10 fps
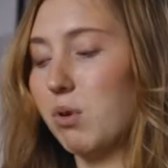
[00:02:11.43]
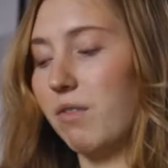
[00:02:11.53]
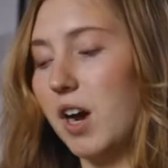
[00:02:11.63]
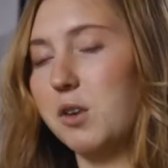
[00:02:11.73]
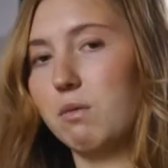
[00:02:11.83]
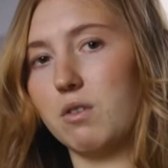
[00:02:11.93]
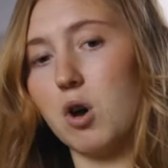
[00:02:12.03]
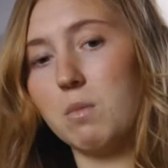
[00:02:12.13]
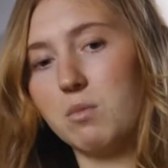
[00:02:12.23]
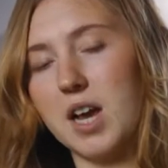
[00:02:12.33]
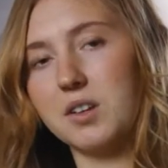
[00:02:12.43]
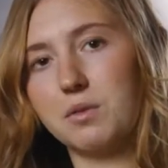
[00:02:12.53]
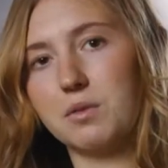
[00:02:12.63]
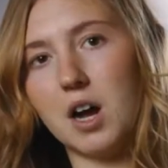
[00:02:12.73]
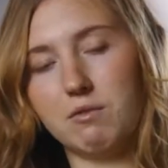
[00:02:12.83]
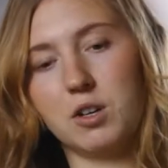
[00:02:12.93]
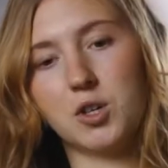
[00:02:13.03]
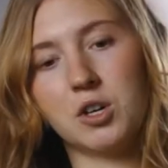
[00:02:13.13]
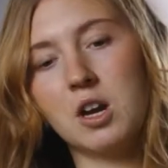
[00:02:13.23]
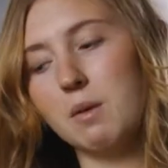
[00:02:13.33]
will provide you with comprehensive
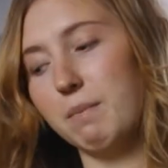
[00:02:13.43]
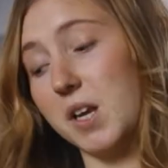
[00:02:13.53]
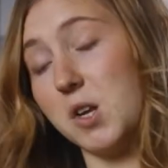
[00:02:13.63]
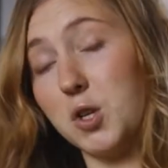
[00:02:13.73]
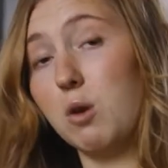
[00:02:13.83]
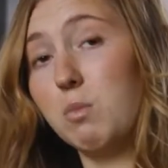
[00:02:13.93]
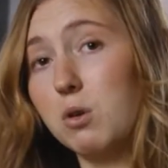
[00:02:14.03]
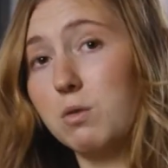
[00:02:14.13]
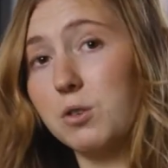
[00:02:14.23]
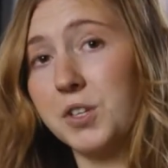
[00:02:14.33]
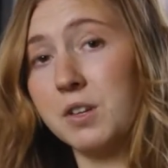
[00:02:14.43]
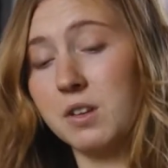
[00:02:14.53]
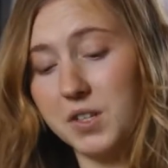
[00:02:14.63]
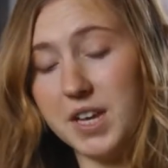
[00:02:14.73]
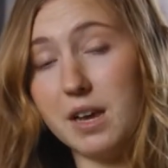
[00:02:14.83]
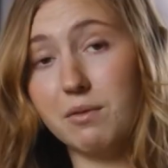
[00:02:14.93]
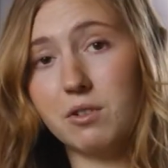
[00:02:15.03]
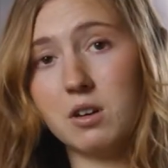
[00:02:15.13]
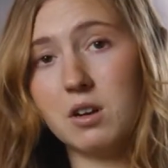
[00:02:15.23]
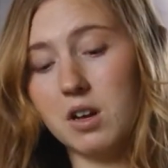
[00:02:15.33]
coverage, making slow maneuvers
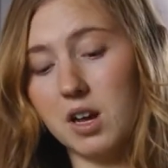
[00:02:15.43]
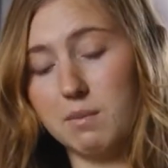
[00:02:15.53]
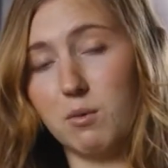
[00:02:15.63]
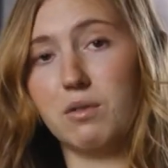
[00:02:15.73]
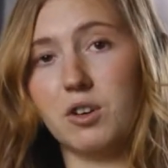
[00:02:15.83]
safer and more